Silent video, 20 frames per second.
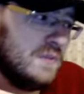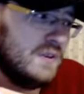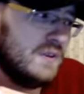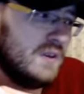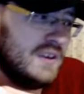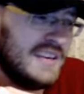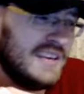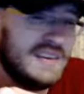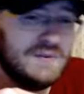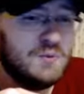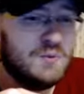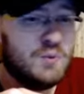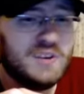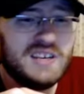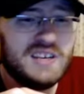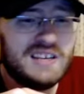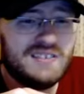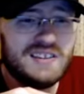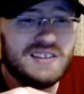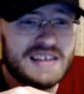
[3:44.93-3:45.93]
Even when you
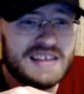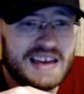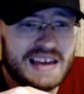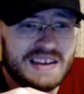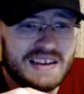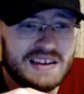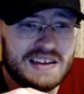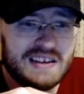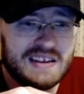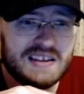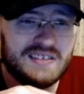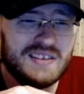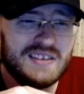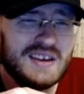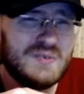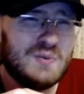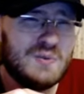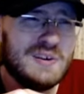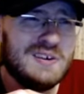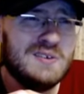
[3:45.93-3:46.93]
get to the ending, it's
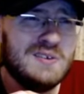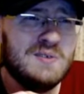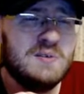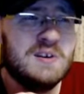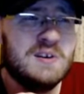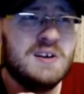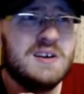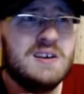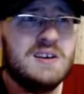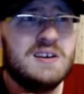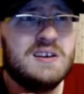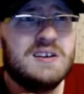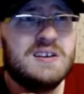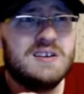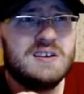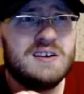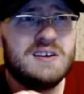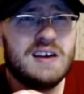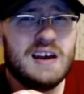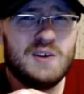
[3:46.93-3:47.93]
like, well,
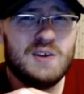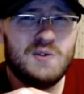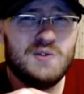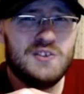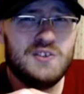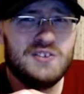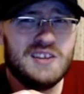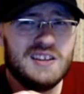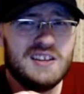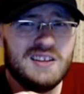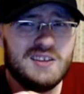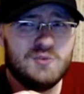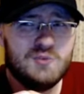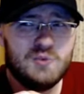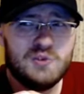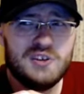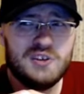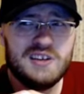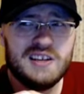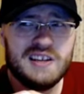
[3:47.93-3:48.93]
I don't know if this ending
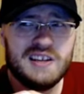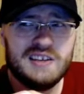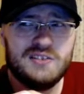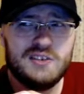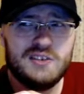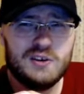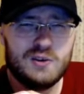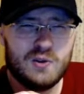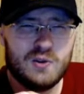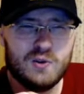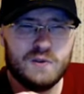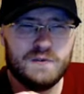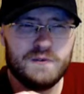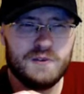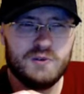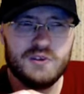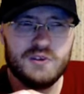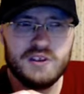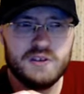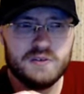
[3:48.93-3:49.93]
really connects to
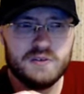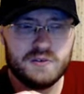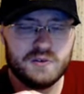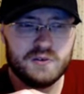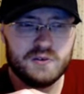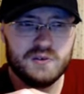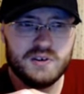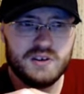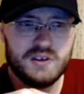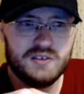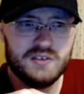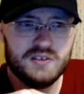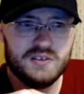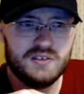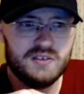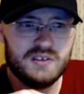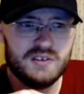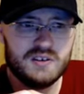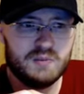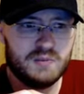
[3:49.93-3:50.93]
Cloverfield either, because this
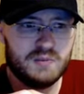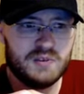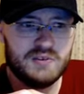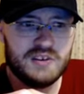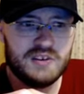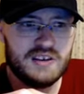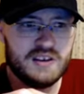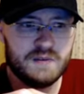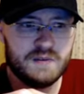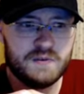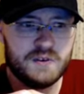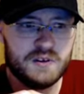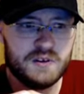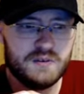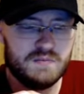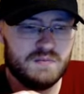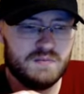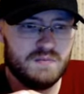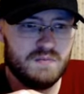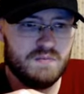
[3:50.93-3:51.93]
is a completely
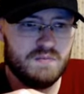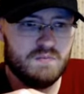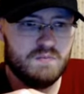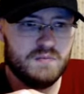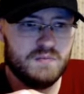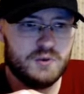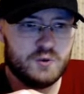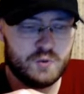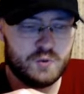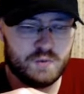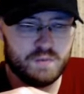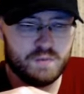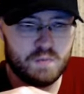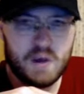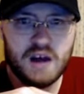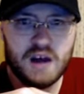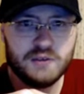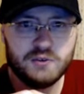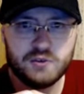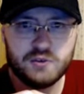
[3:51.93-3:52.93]
different
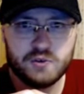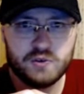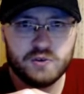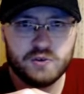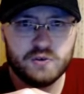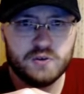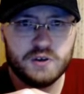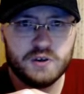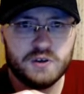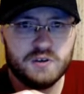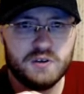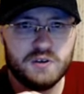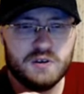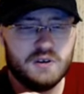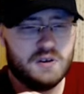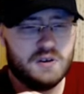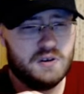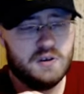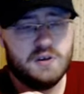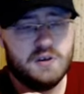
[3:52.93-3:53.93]
monster. And
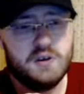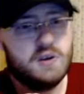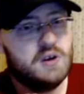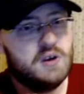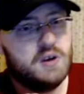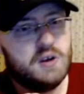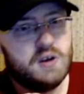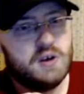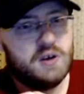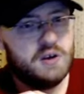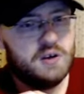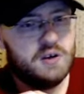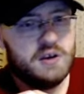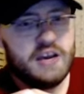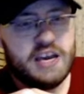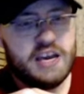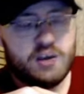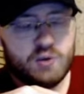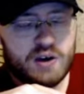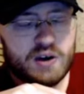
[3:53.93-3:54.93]

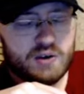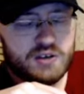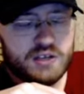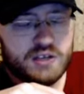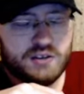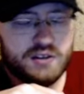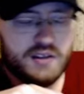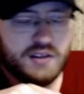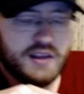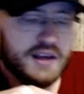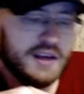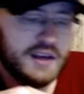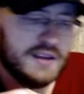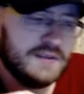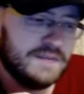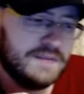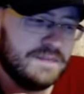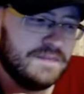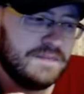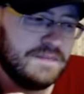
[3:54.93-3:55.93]
Anyway, I'll get to that.
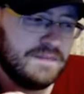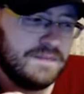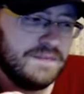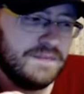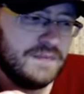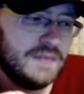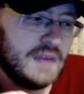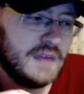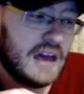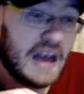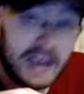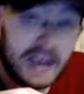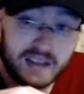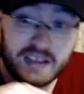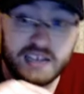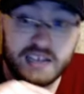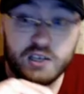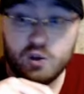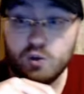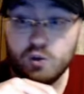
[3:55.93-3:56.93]
I
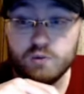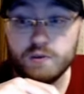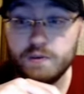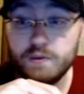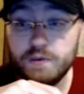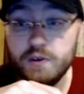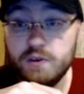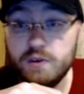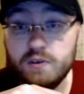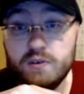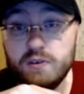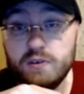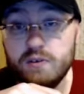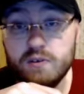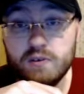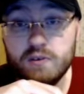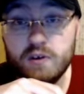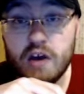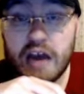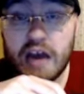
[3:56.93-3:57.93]
like Cloverfield.
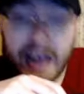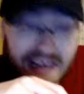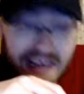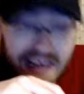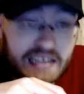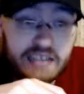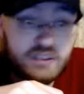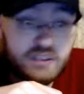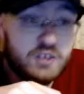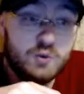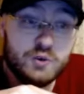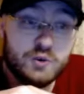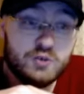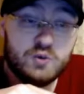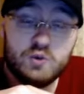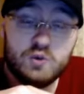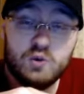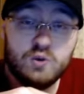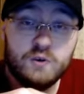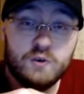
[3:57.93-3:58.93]
I like the original
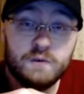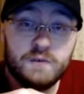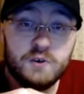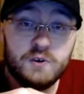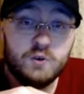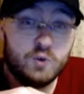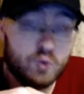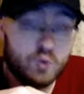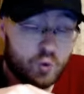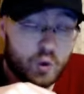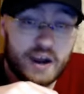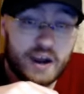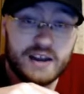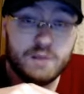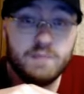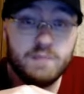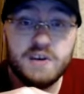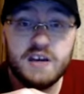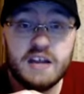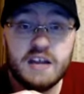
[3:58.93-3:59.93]
Cloverfield quite a
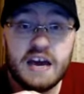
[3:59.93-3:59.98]
bit. I